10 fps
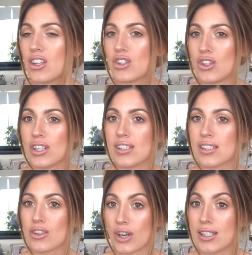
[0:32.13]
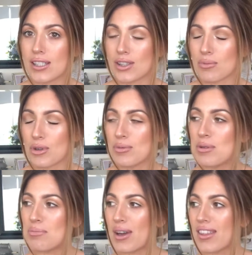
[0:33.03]
Uni's crazy at the
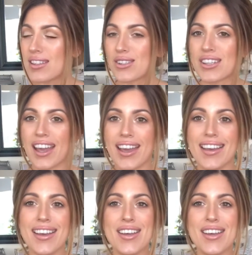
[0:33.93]
moment, but that's okay.